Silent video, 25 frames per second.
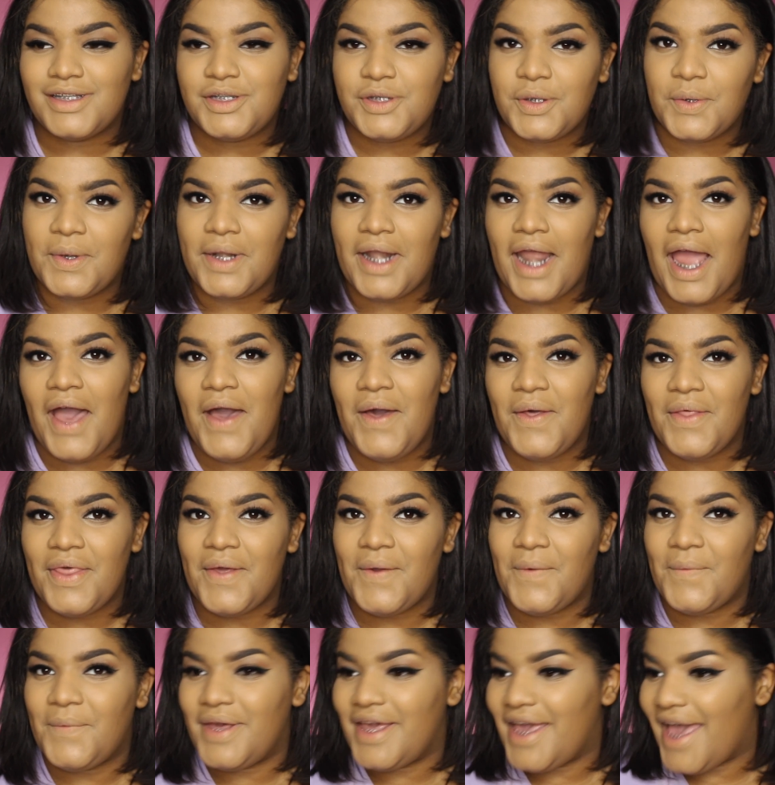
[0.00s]
so now
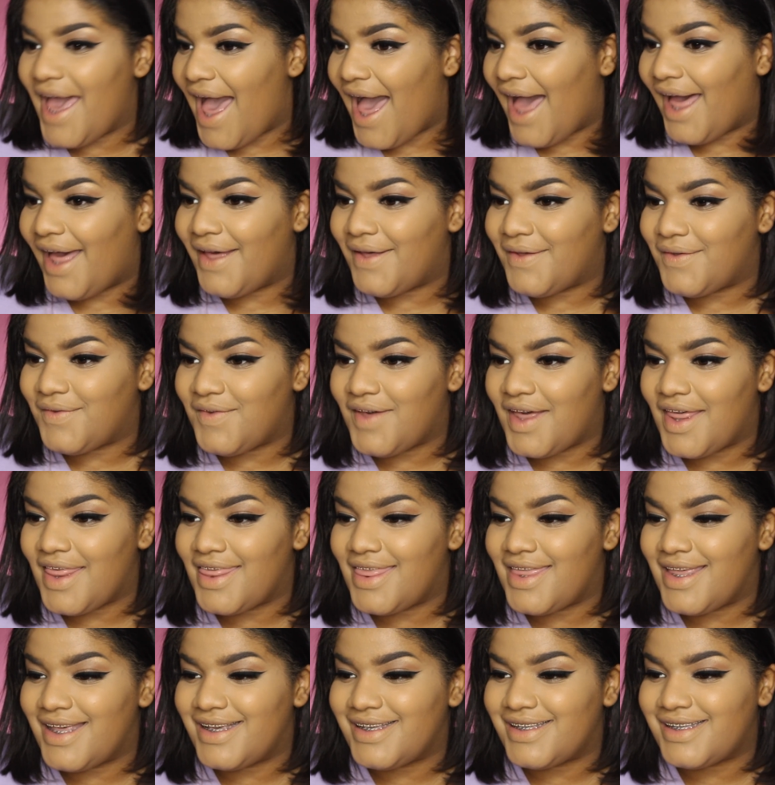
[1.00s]
that we
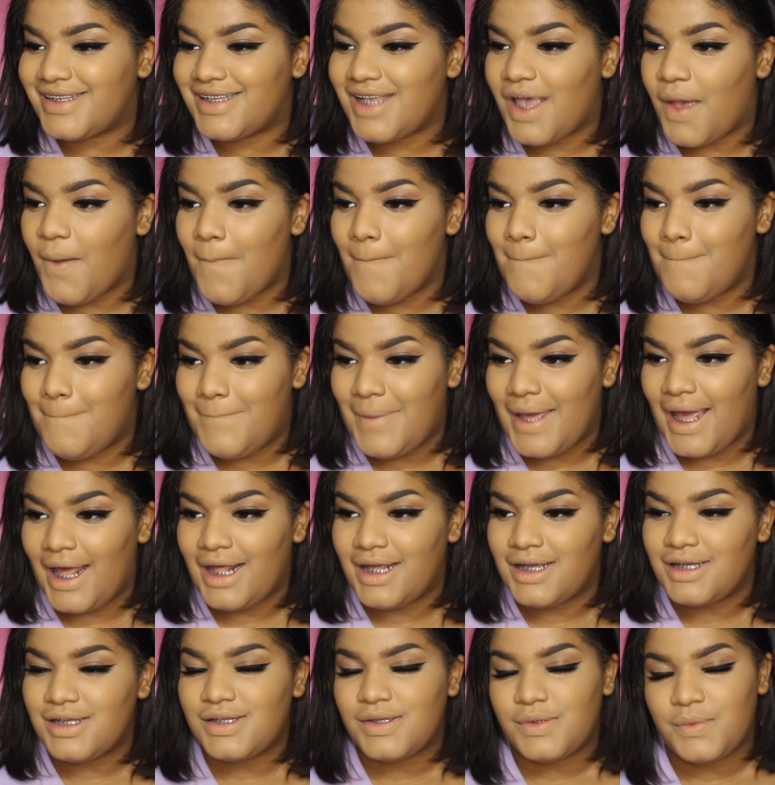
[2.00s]
have this
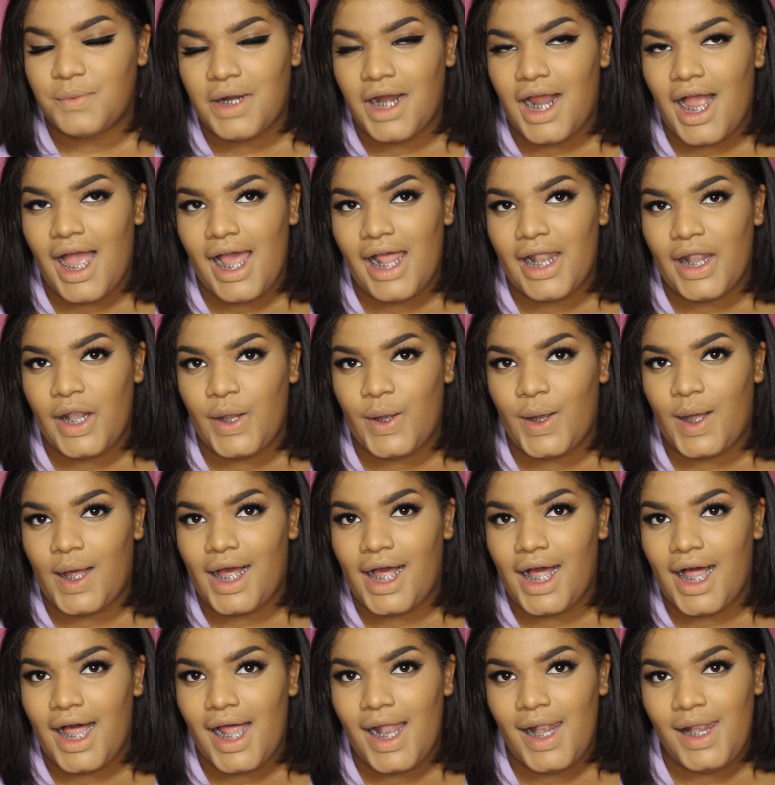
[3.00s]
base where I
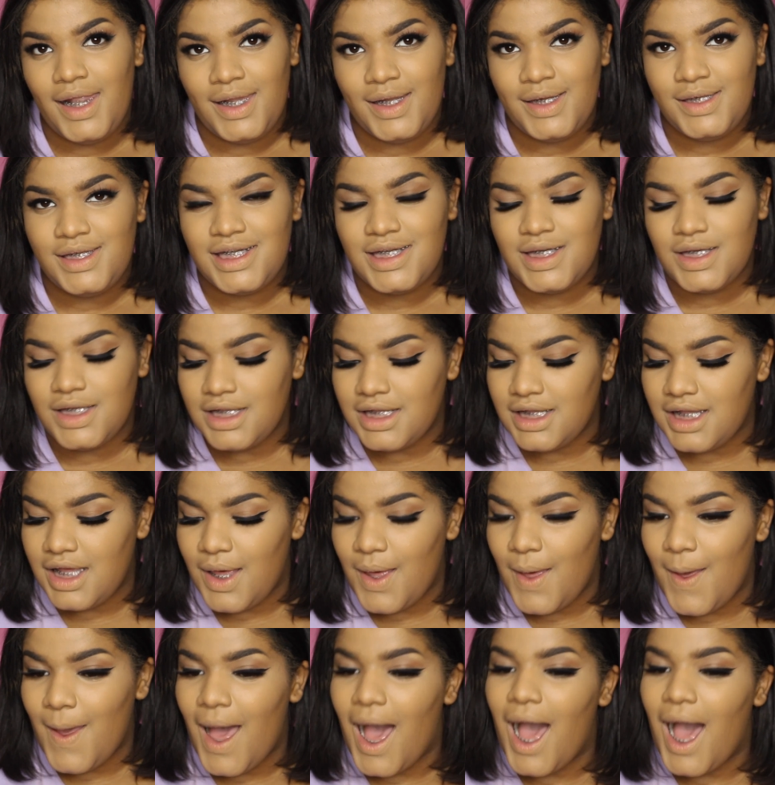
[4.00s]
look a little,